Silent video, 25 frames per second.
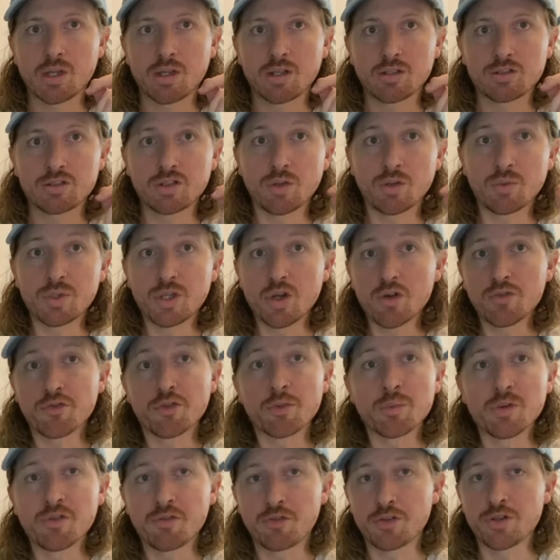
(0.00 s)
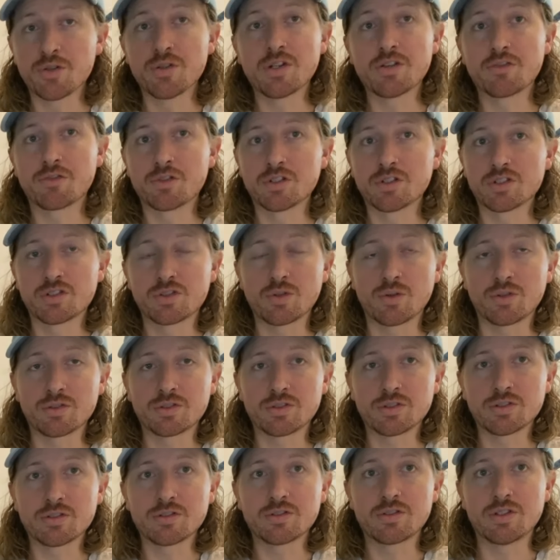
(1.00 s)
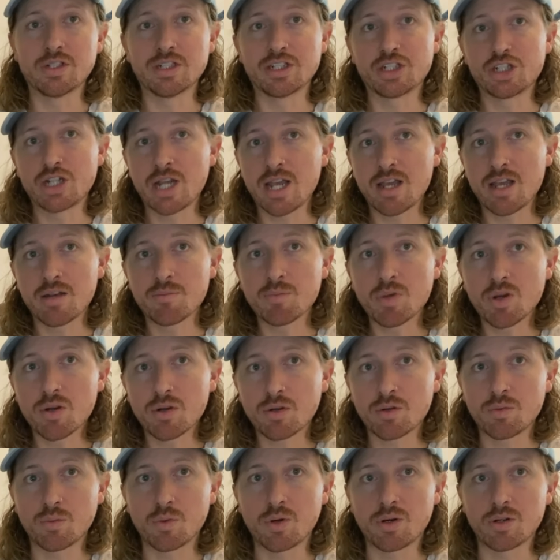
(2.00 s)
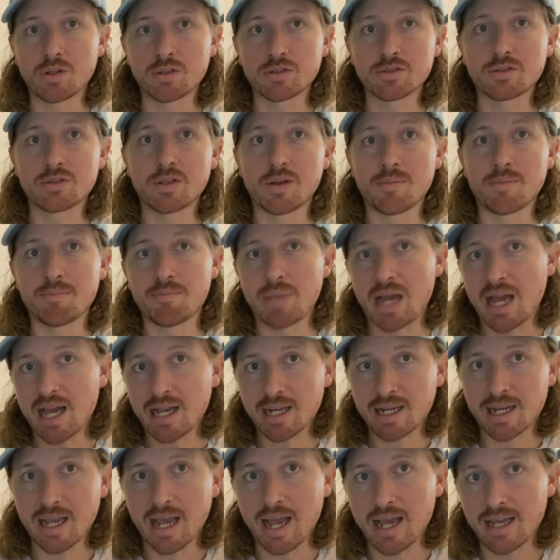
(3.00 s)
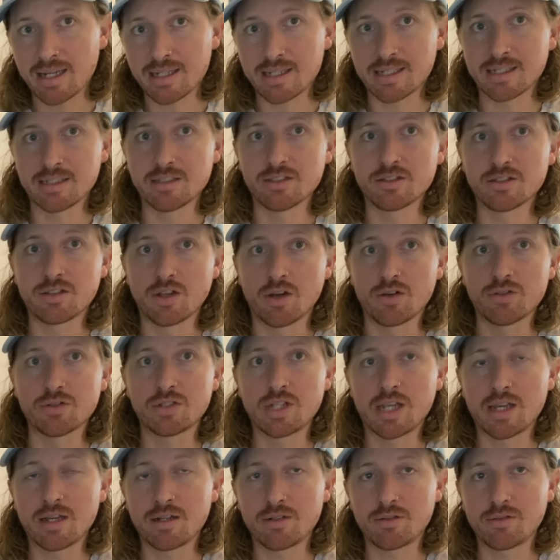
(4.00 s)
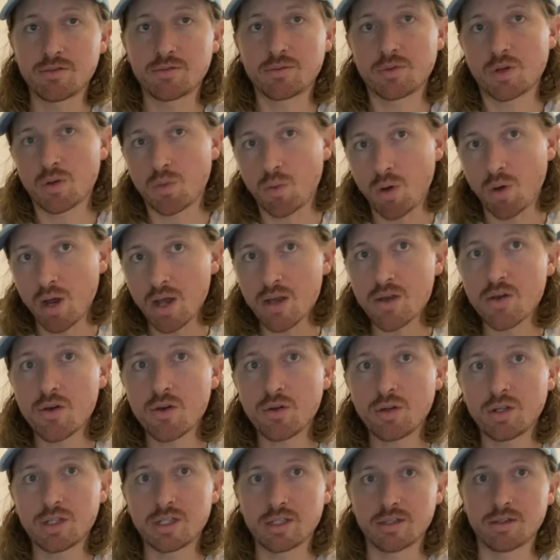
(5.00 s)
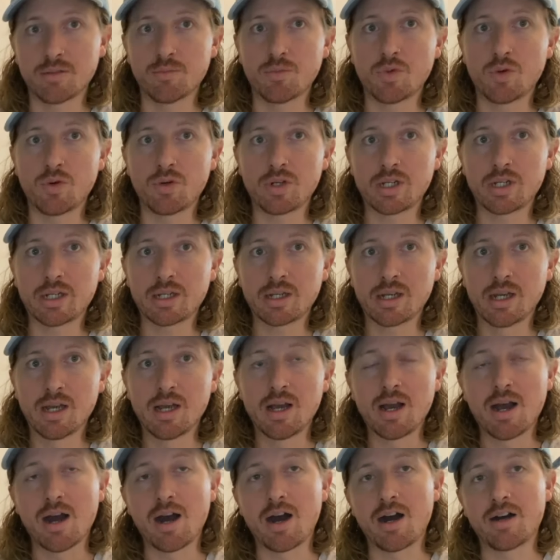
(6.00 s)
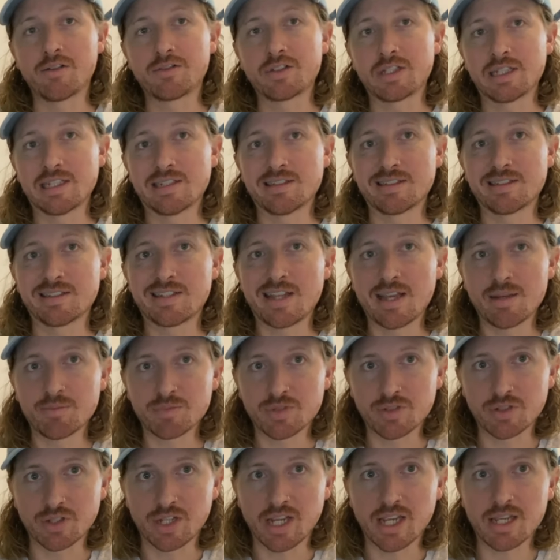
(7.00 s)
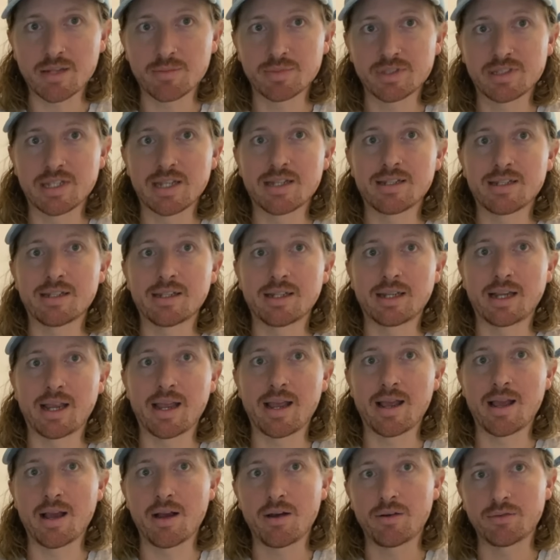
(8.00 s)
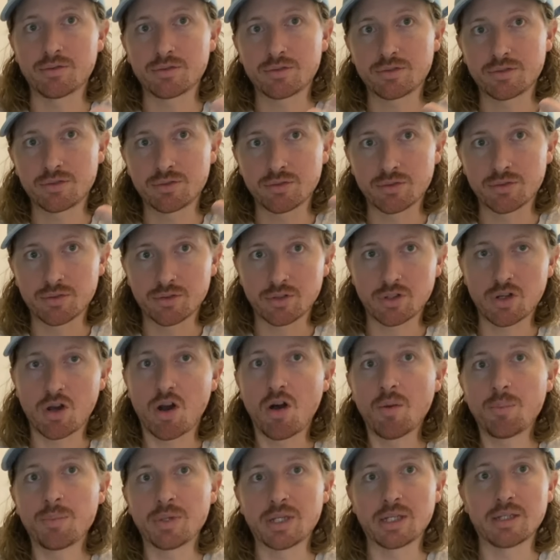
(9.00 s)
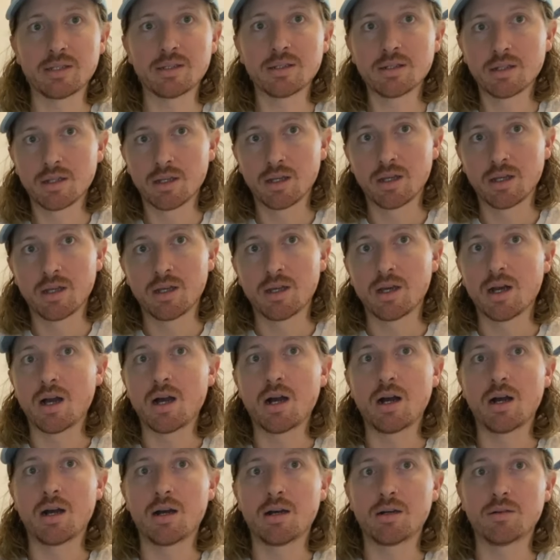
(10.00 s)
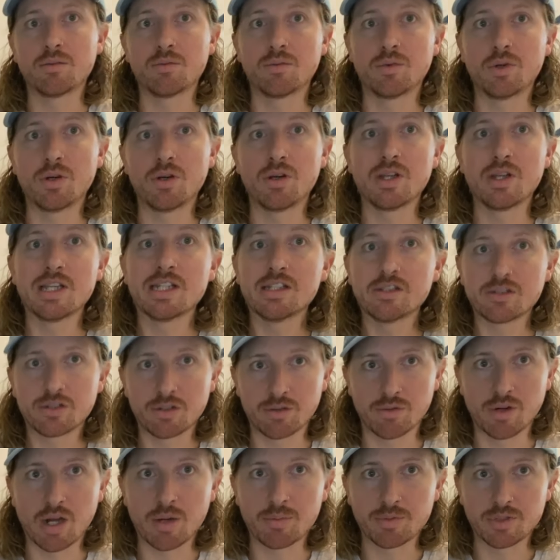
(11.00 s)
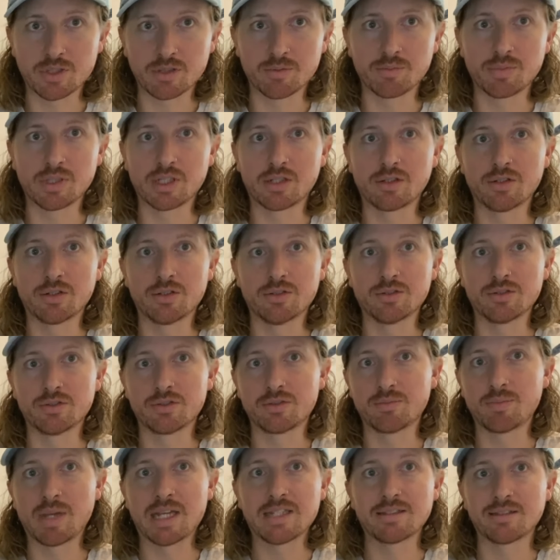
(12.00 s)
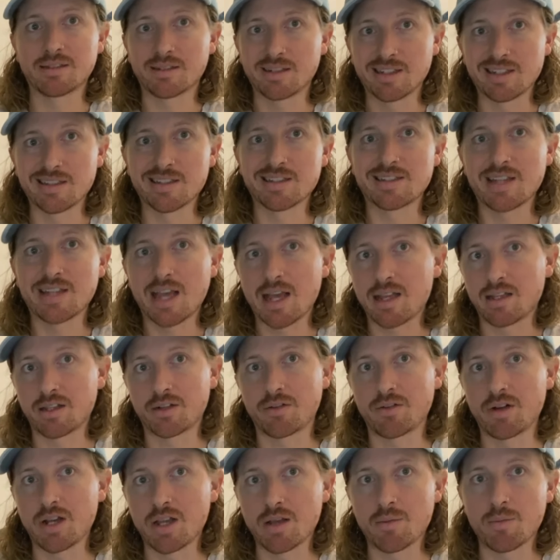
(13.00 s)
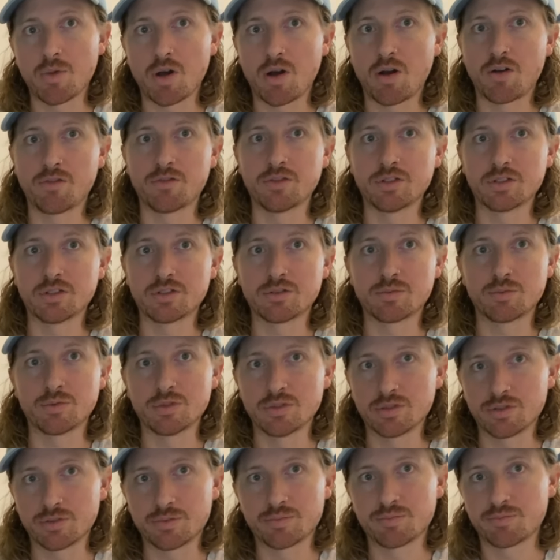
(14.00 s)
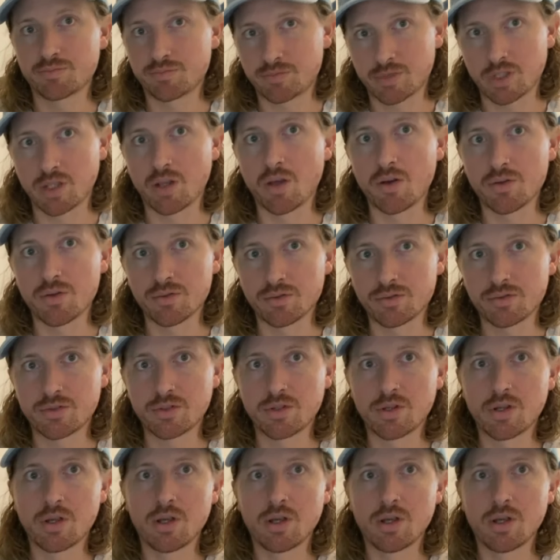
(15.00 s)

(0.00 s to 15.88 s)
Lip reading: So we know from a few different sources that Schanberg was back at his hotel quite early in the morning after his attempts to keep sending out copy were interrupted because basically the telegram office was closed.